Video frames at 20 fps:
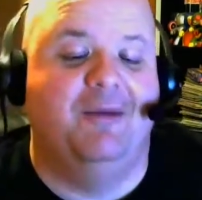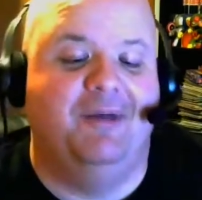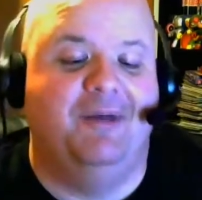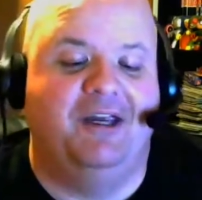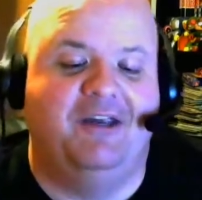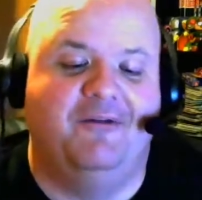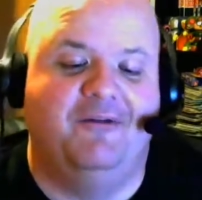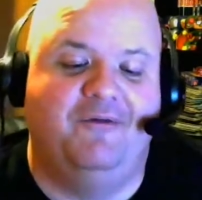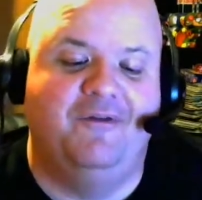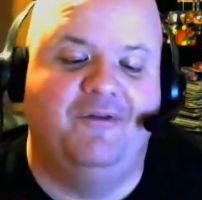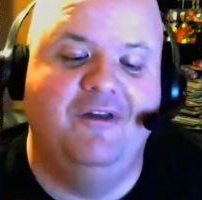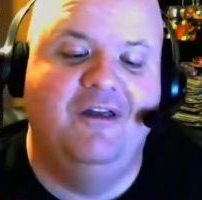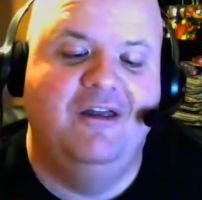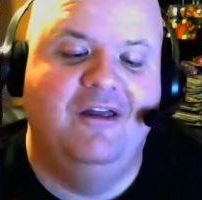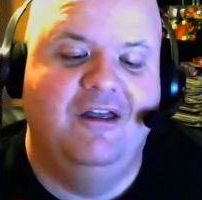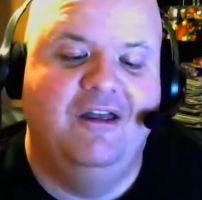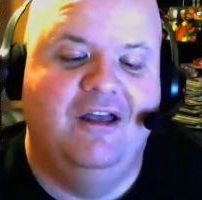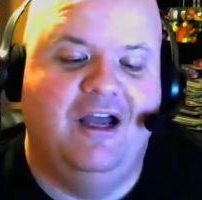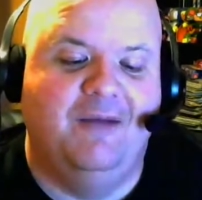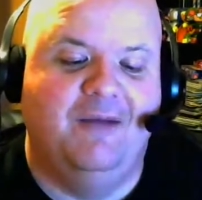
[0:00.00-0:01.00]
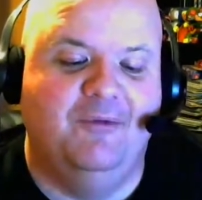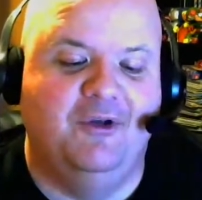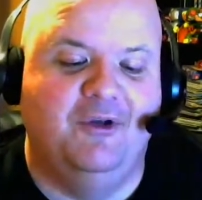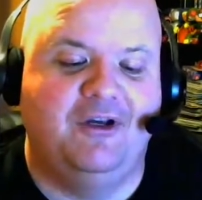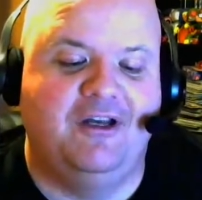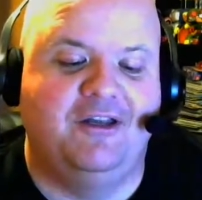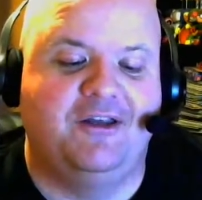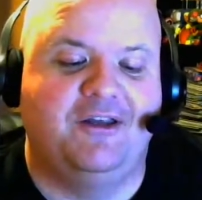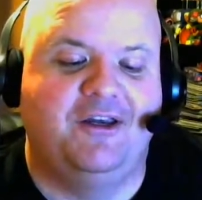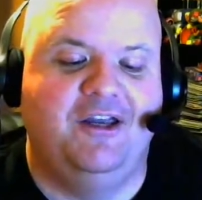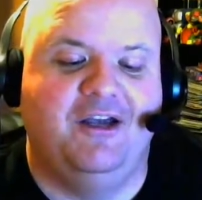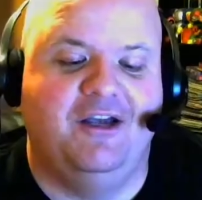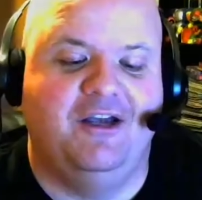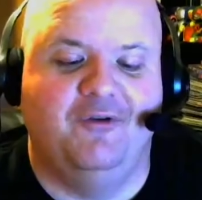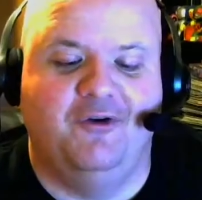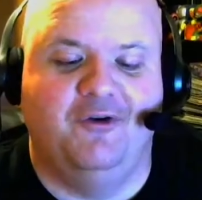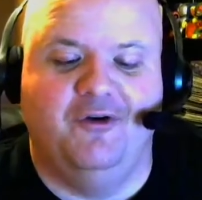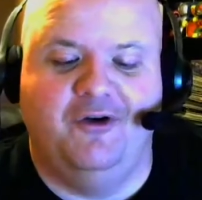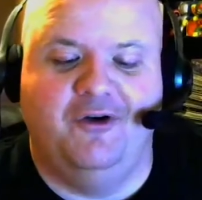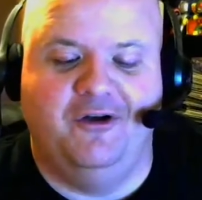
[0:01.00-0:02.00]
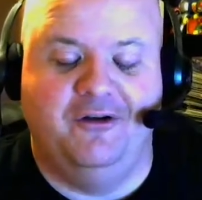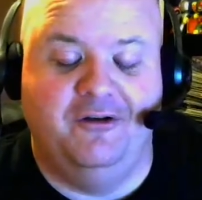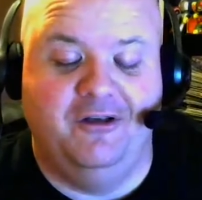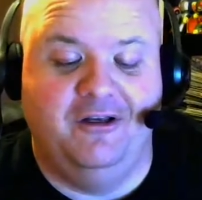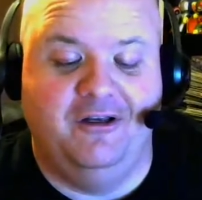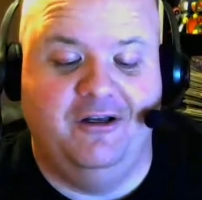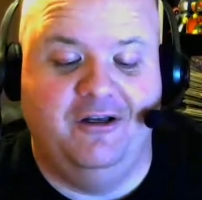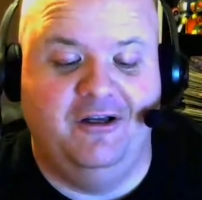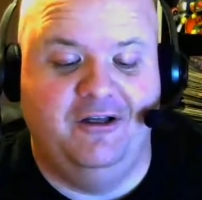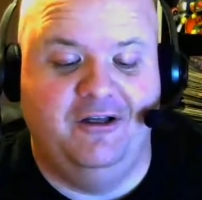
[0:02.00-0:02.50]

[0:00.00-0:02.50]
If I'm looking at the cover on Unlimited,